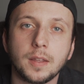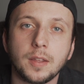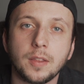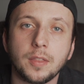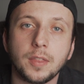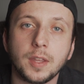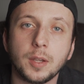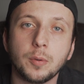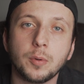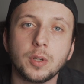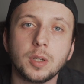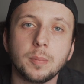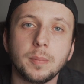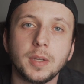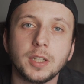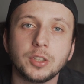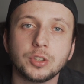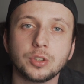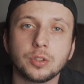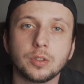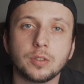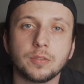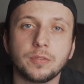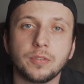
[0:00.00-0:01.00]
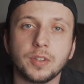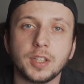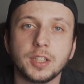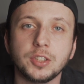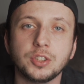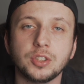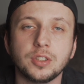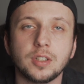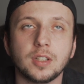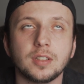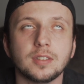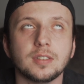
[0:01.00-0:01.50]
They want to make sure
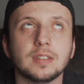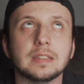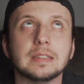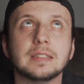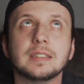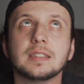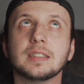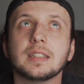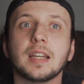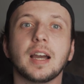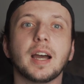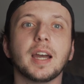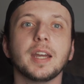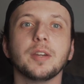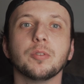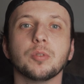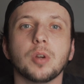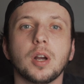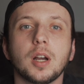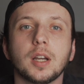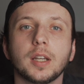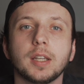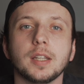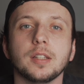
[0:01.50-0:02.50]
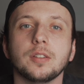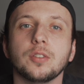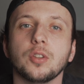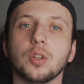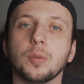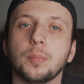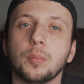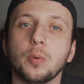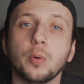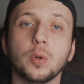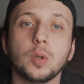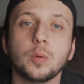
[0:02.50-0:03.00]
inflation doesn't skyrocket to the
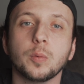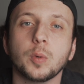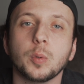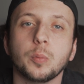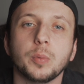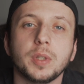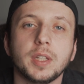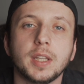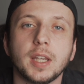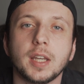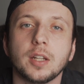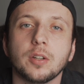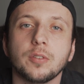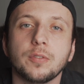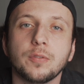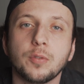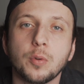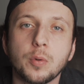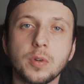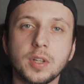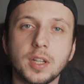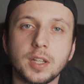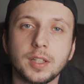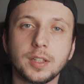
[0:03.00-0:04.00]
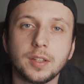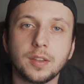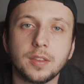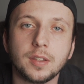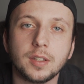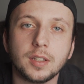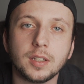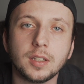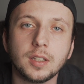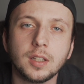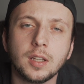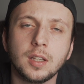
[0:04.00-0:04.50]
point where we can't afford
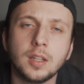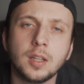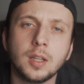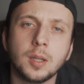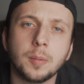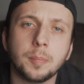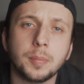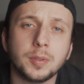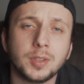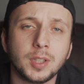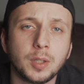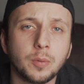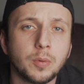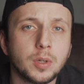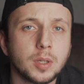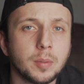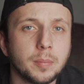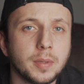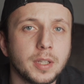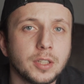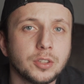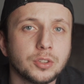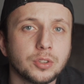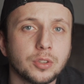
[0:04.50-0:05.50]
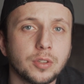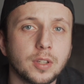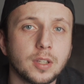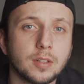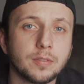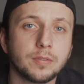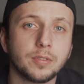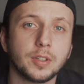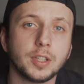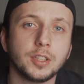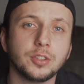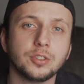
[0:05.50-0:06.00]
anything, but they want to make sure that
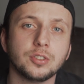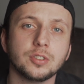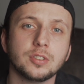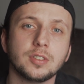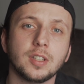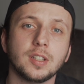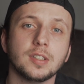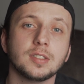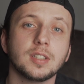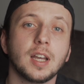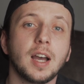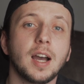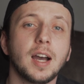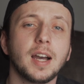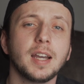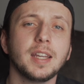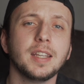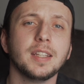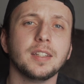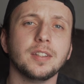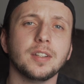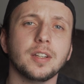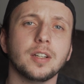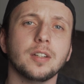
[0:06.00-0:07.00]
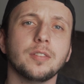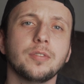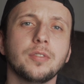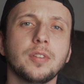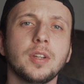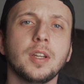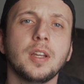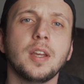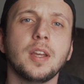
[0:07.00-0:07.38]
inflation stays high enough